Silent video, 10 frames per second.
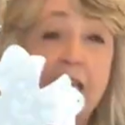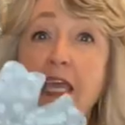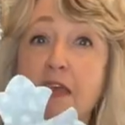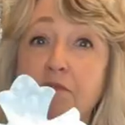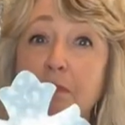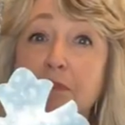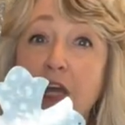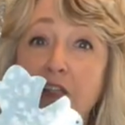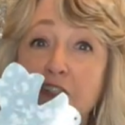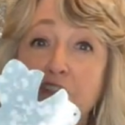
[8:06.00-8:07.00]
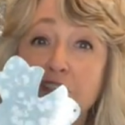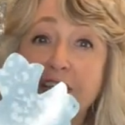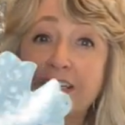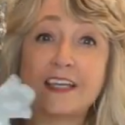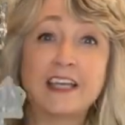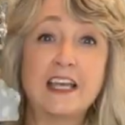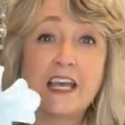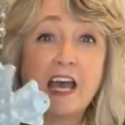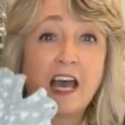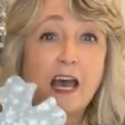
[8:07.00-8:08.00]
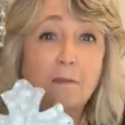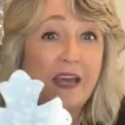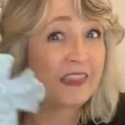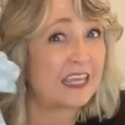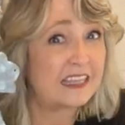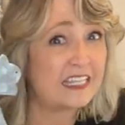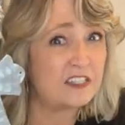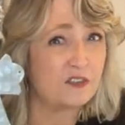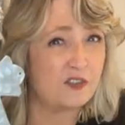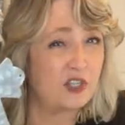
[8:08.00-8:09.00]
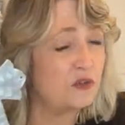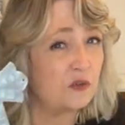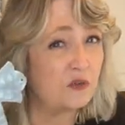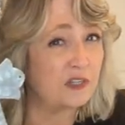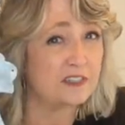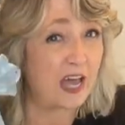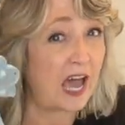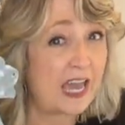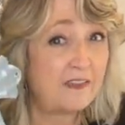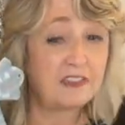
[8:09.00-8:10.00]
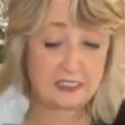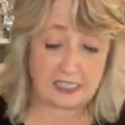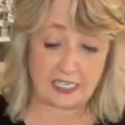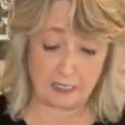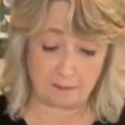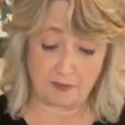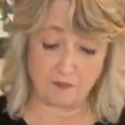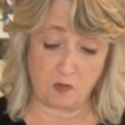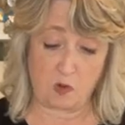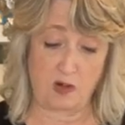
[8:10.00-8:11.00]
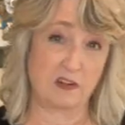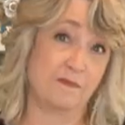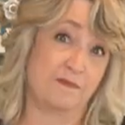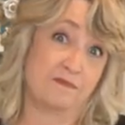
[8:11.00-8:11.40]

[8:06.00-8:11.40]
it came from Dollar Tree. Um, I think these are new because I haven't seen them before.